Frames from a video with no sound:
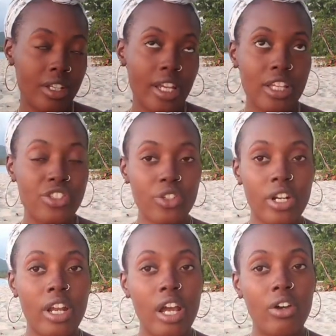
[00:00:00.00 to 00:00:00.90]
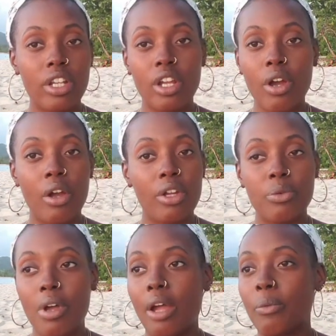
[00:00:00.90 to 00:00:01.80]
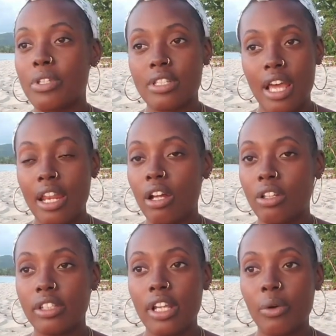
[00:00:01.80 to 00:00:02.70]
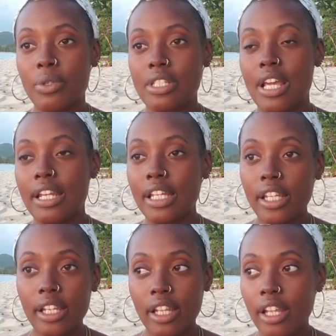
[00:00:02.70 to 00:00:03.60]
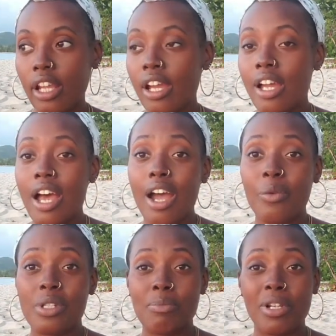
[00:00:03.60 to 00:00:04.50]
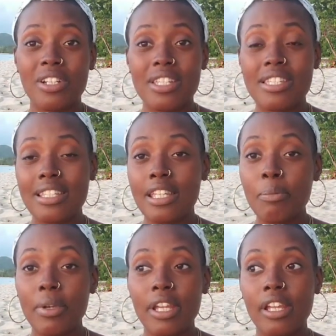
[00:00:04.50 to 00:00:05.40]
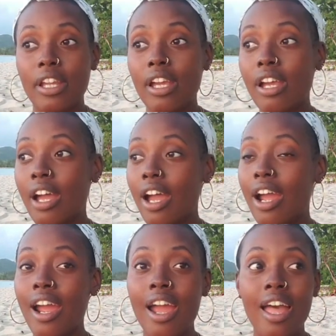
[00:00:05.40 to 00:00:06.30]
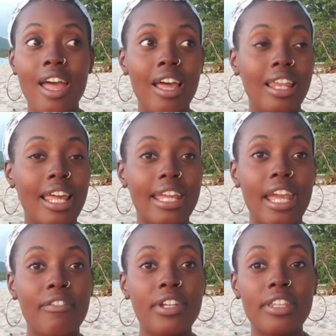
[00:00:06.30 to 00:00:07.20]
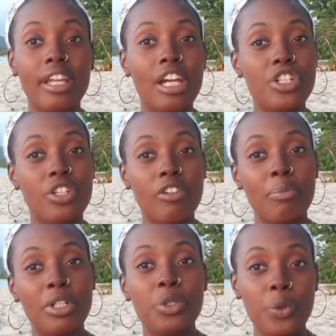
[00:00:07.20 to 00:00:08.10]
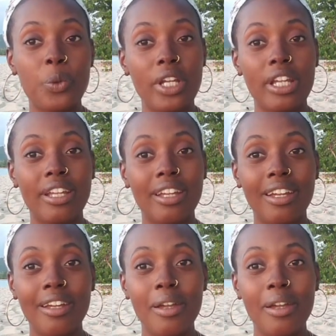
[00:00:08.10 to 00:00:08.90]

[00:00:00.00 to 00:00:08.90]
Yeah, starting out, I was not healthy. I was not eating. I was barely sleeping. Like, everything I should have been doing